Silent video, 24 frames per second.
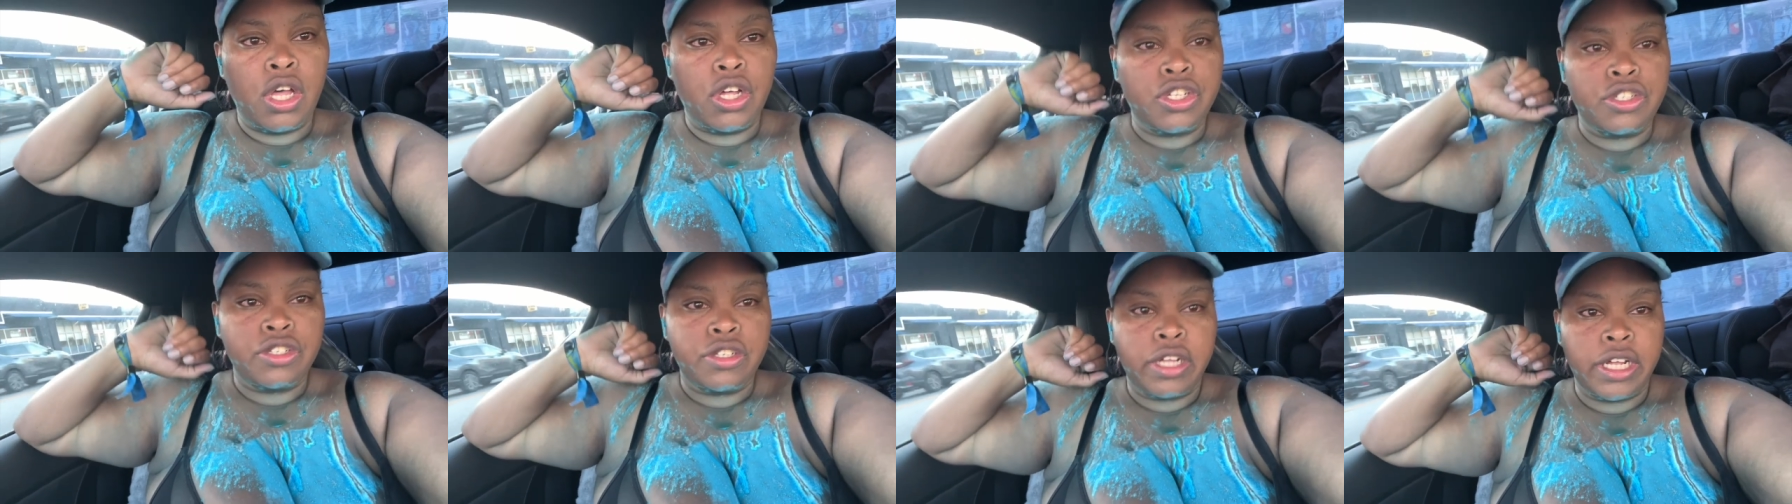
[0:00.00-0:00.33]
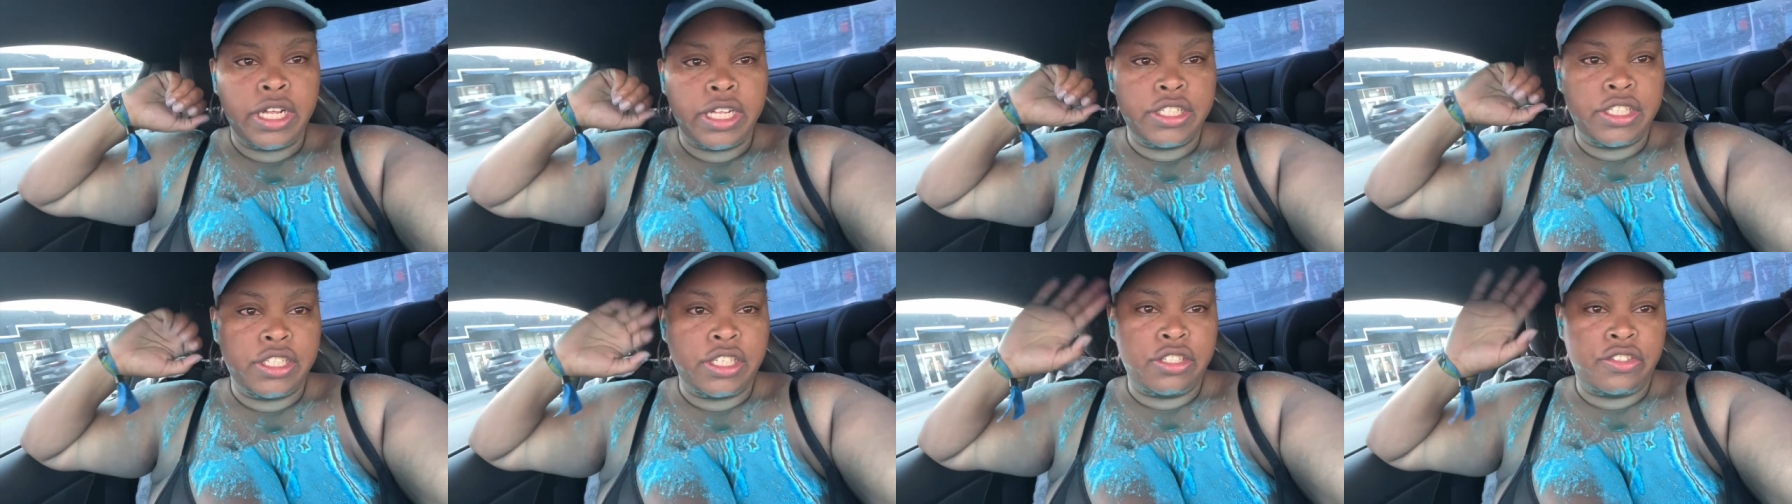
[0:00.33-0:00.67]

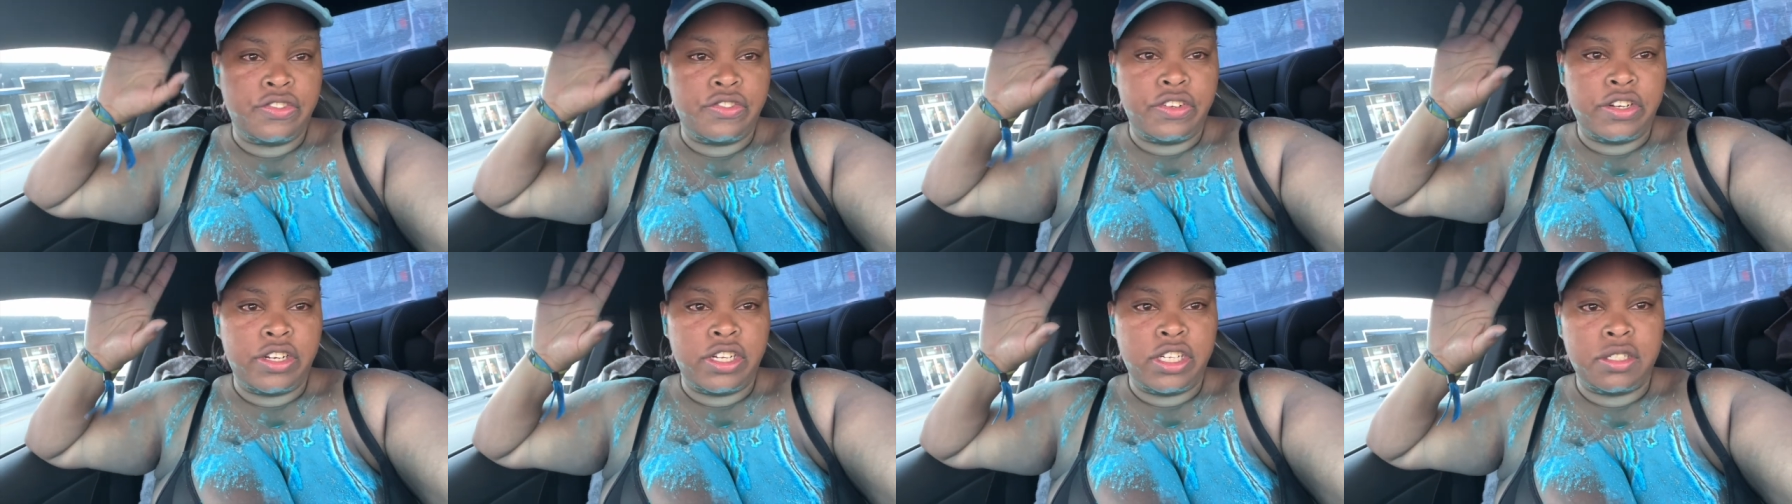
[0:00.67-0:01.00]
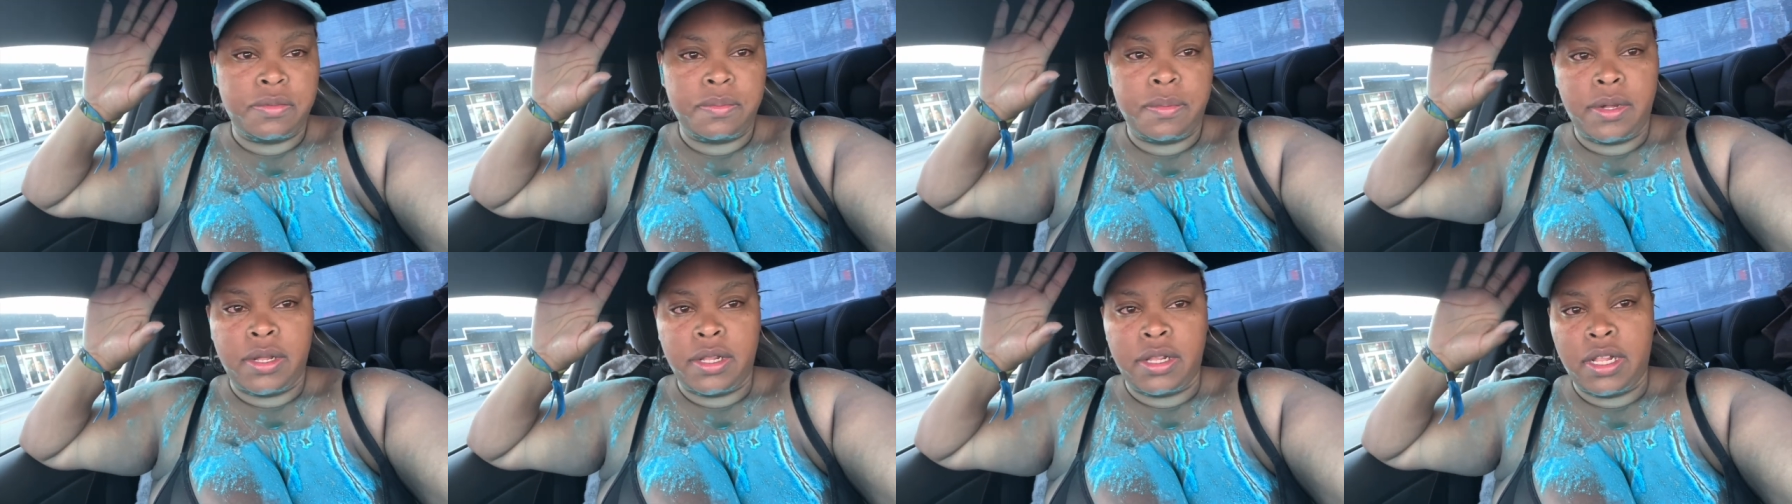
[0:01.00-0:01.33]
I just finished
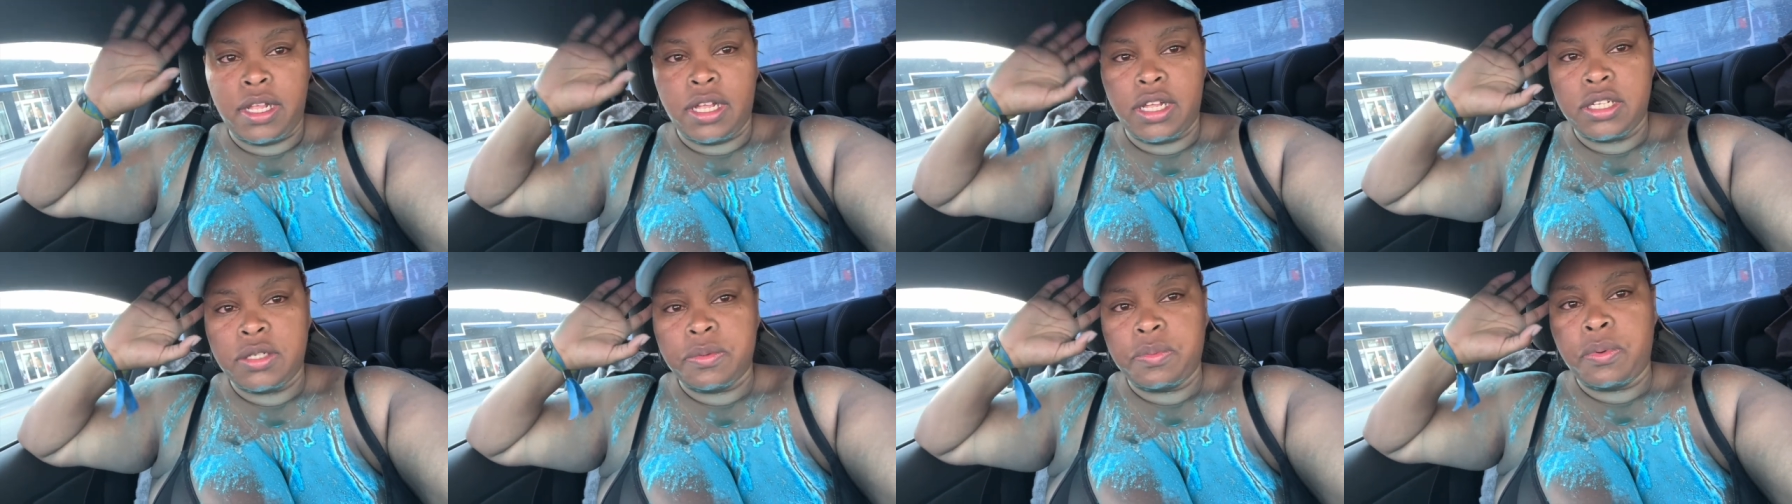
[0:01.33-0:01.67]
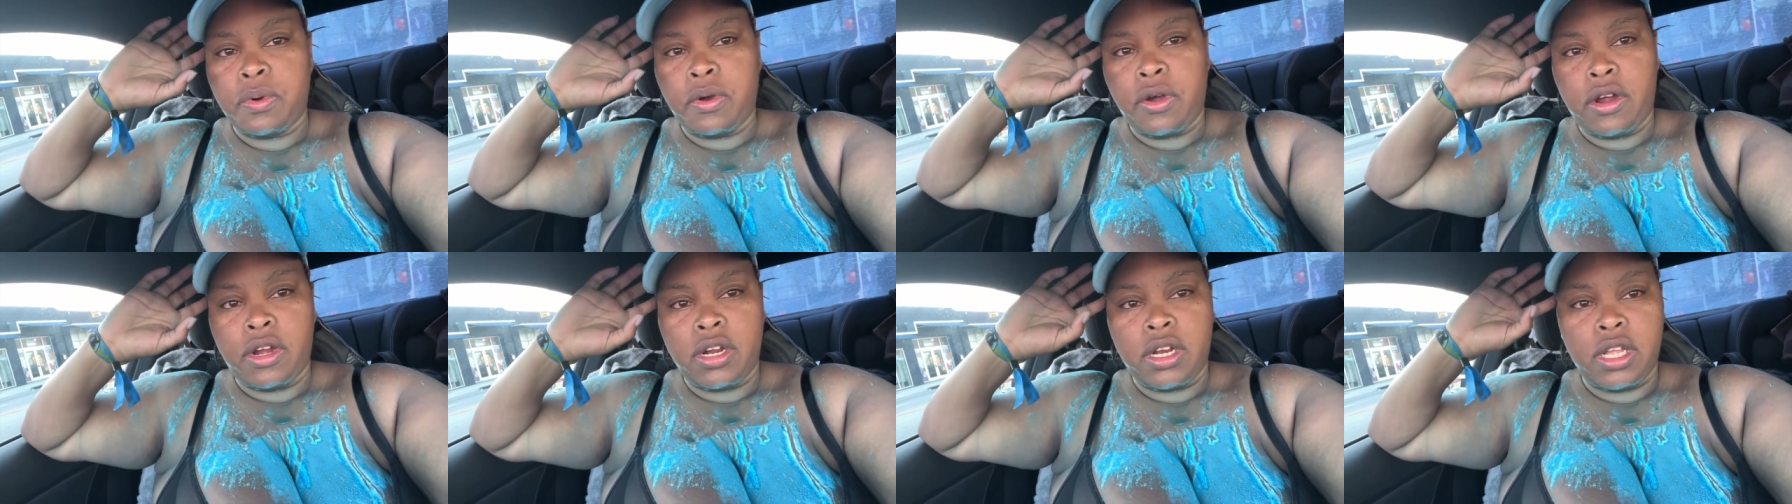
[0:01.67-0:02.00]
my last
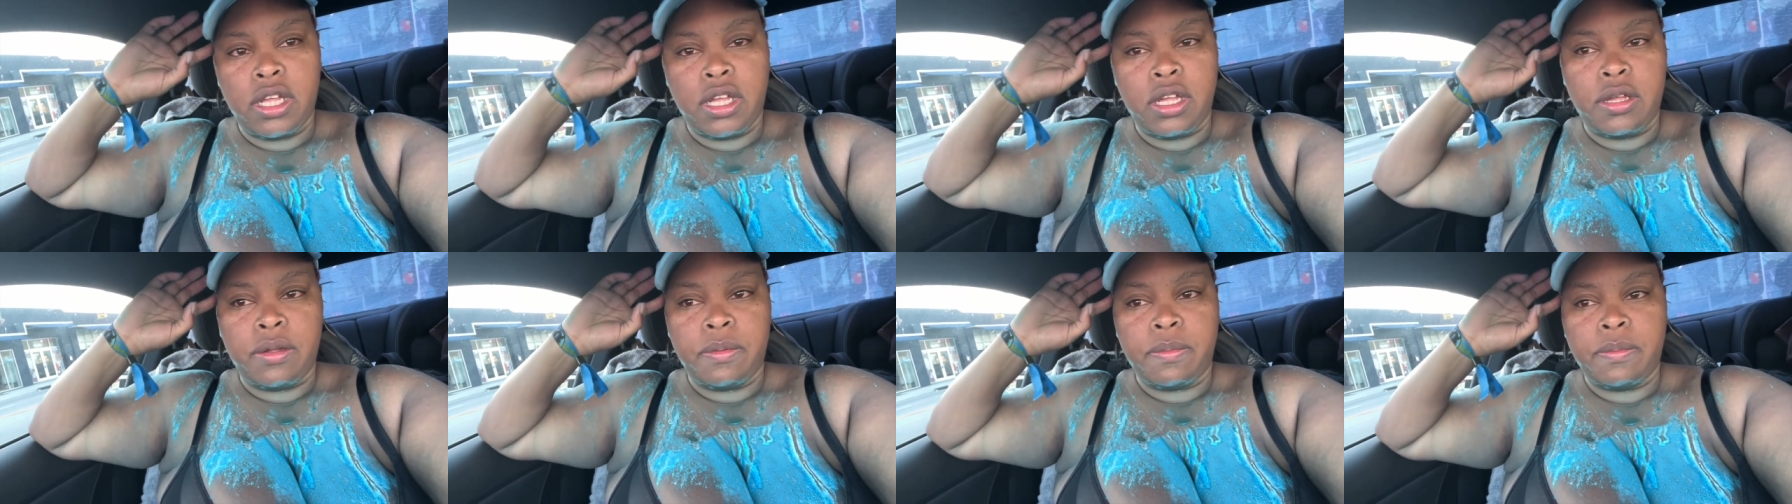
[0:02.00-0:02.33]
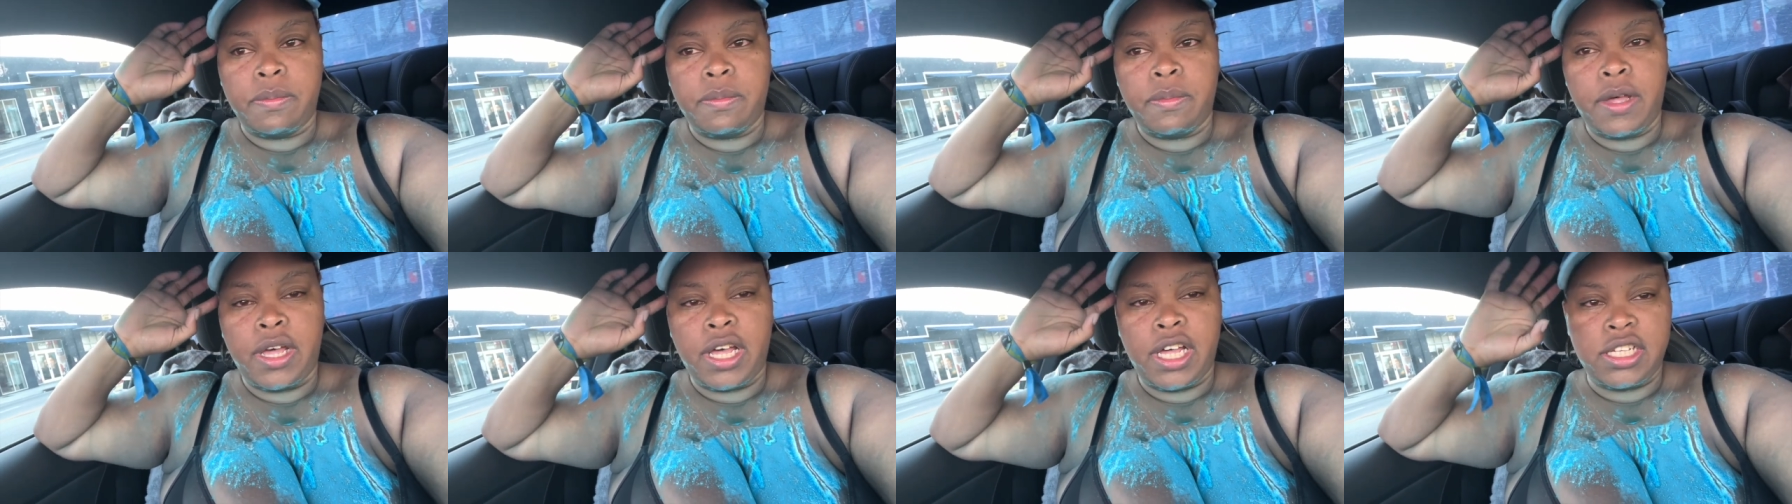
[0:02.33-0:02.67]
party,
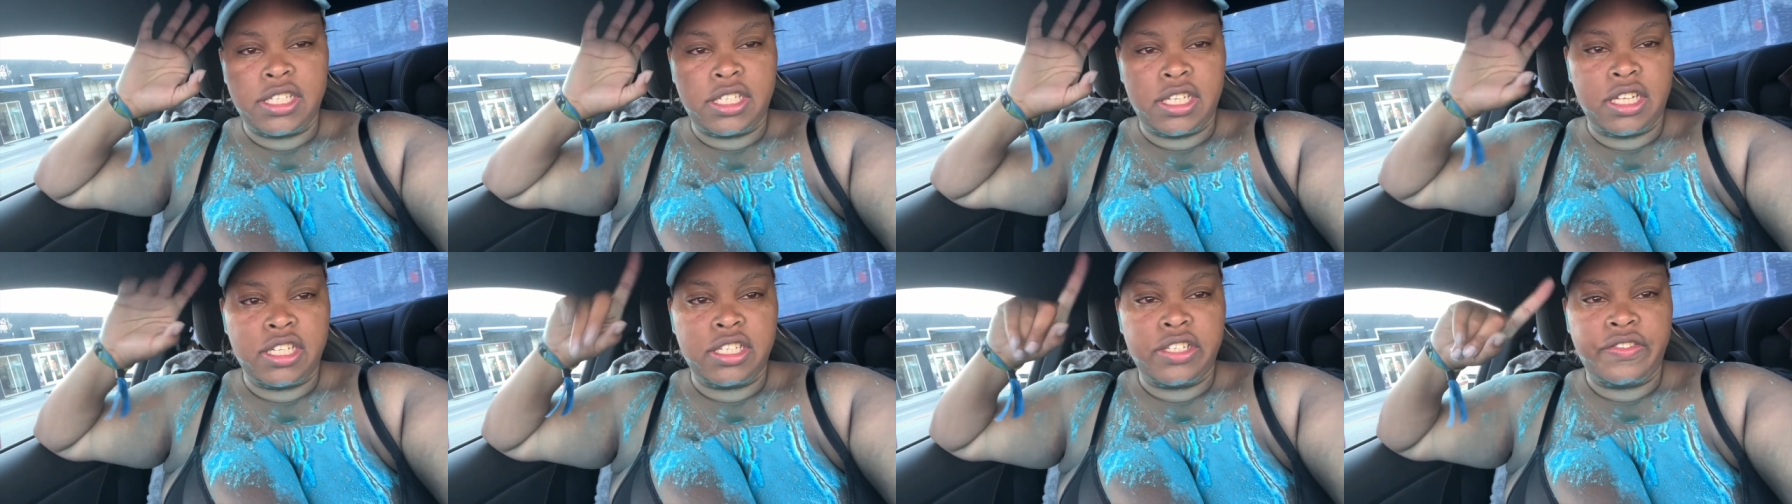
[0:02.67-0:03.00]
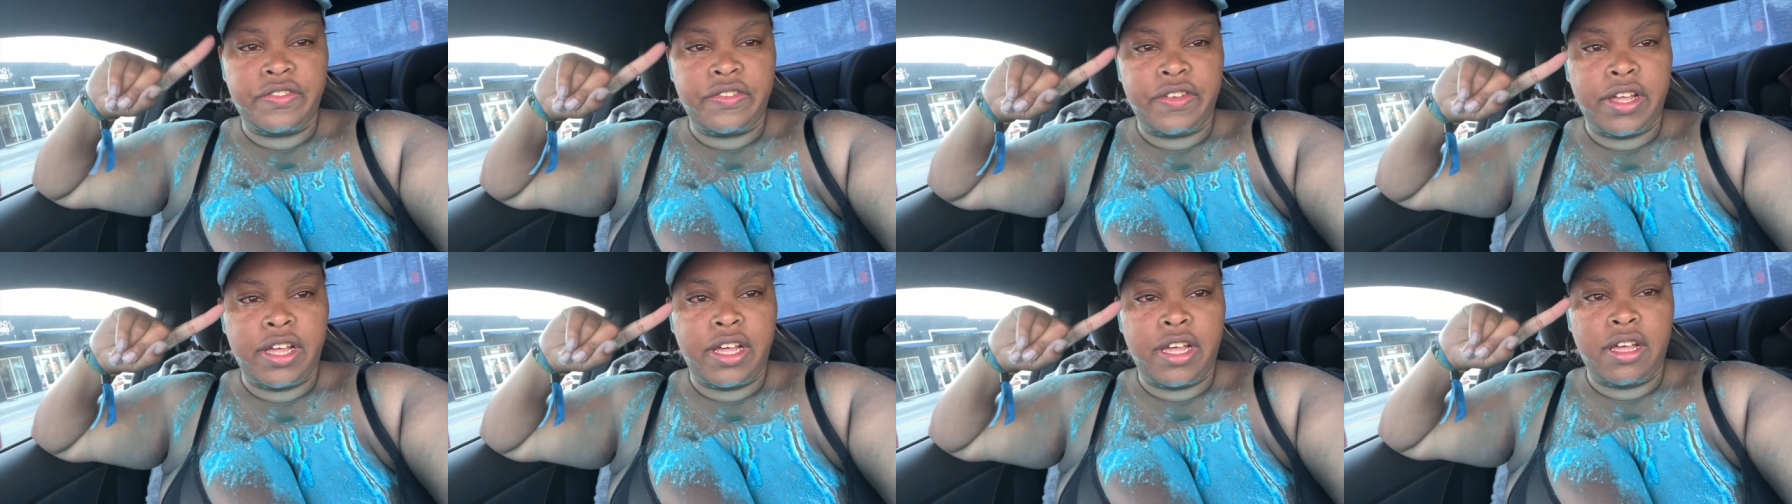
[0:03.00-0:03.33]
SS
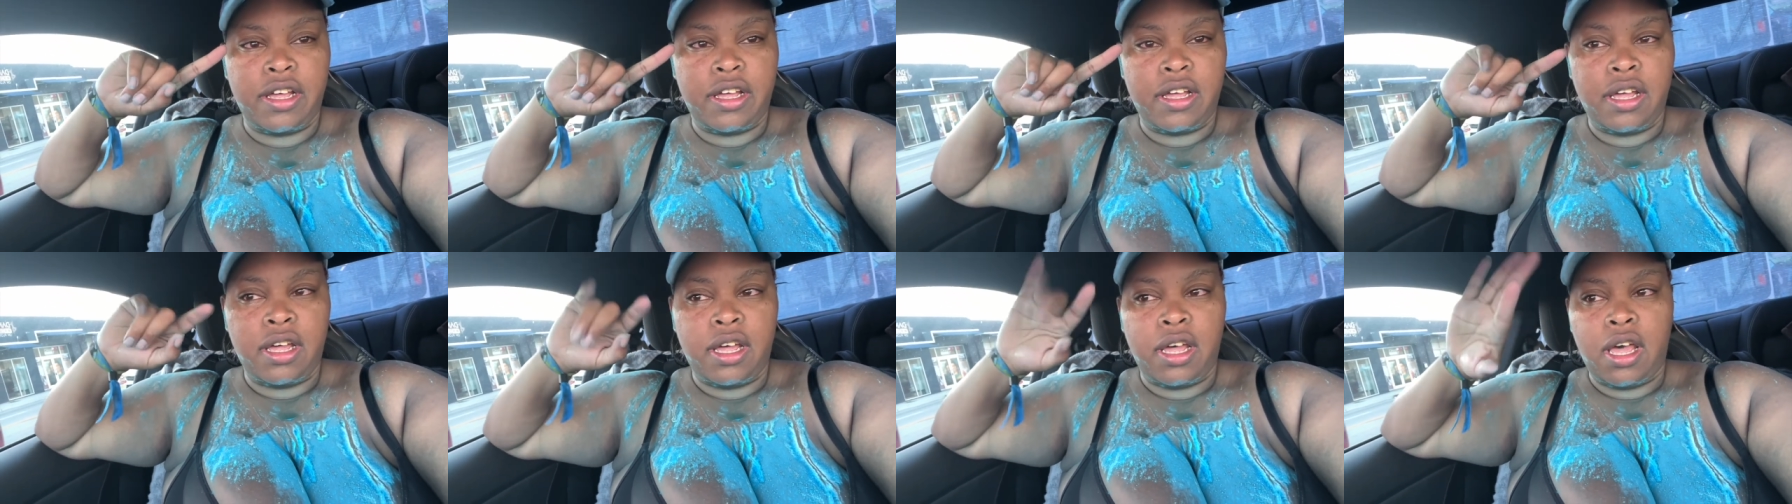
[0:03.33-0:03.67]
Fet,